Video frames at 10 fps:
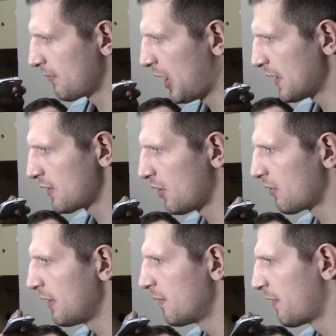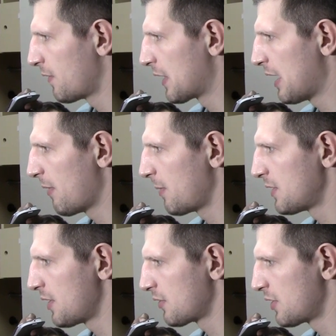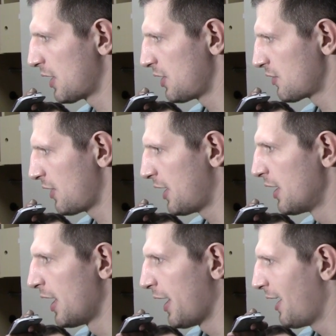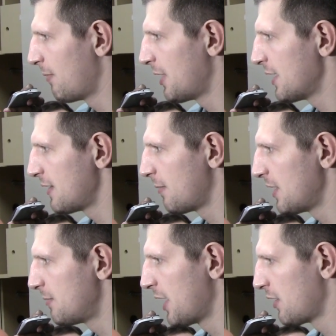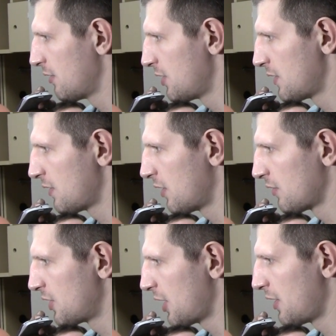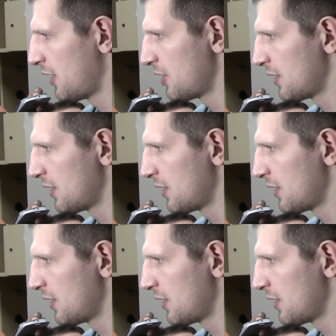guys talk even before the game. Everybody talk to each other just to get everybody has everybody's back. You know, just talk to each other and